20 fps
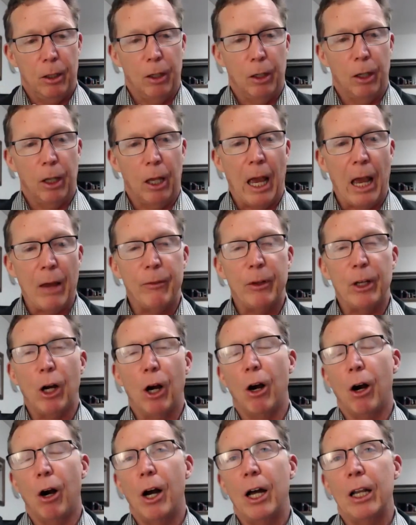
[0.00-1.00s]
having a
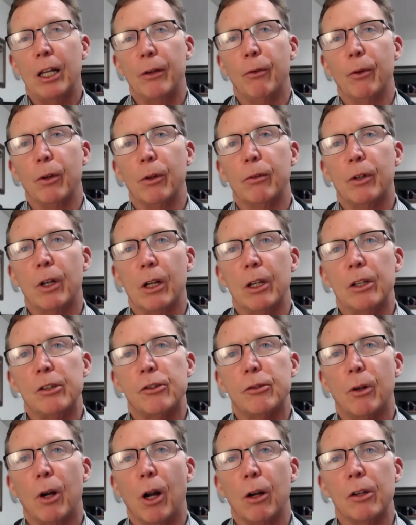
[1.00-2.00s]
high level of
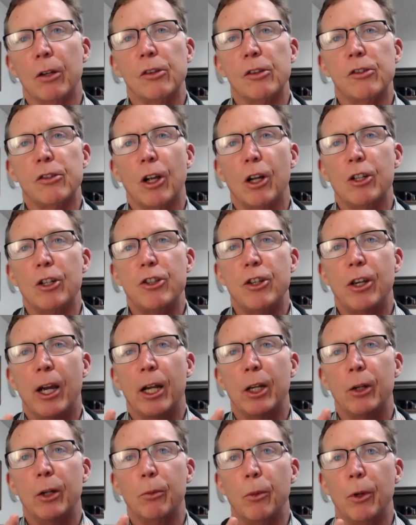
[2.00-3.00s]
cholesterol is
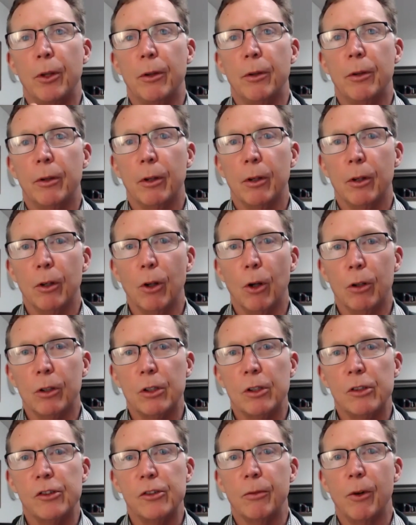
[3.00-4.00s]
associated with longer
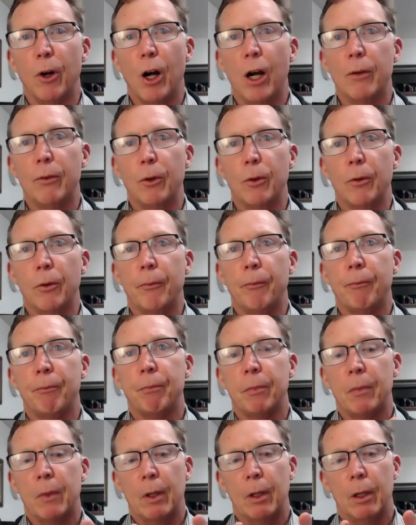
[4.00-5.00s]
survival,
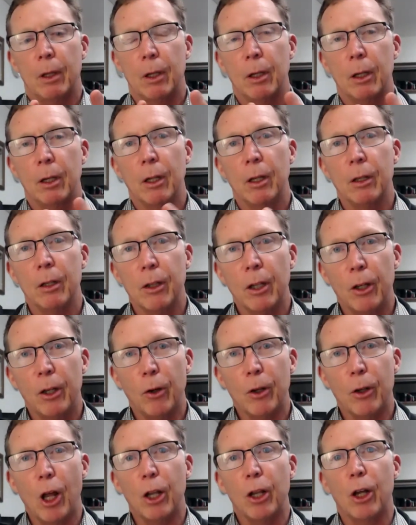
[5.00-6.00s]

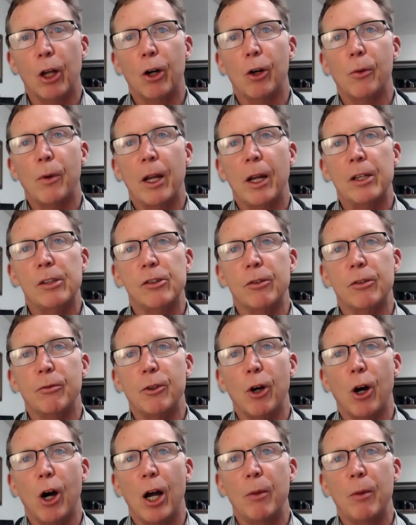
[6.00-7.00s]
lower rates of
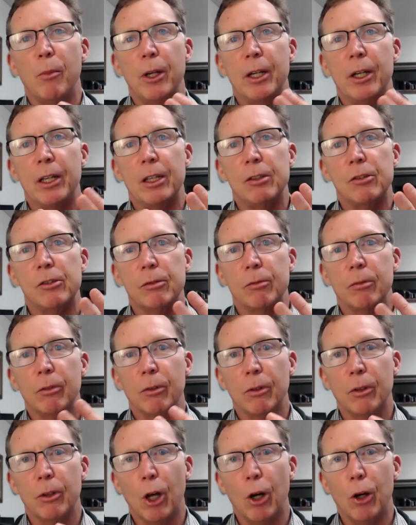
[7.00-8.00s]
diabetes,
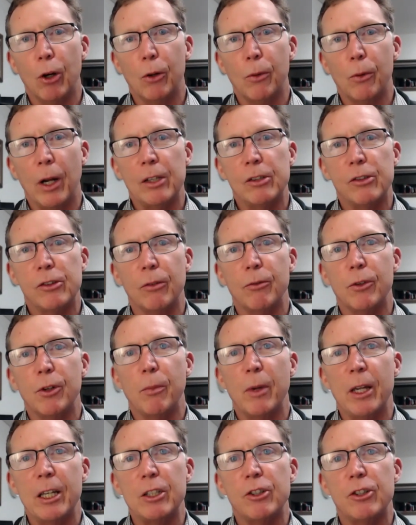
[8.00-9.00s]
lower rates of
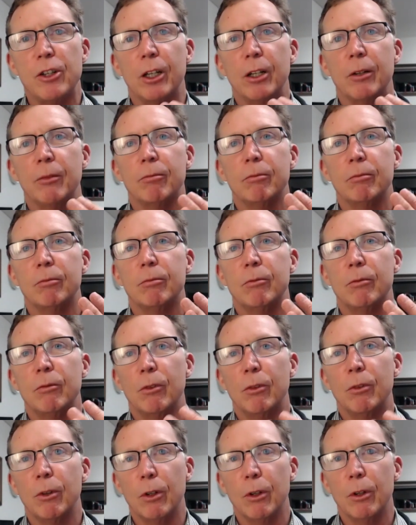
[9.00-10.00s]
dementia,
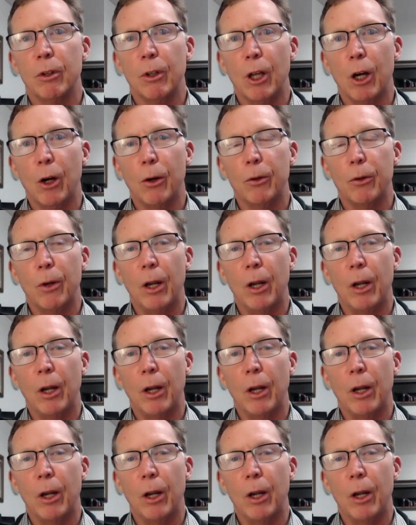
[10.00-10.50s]
lower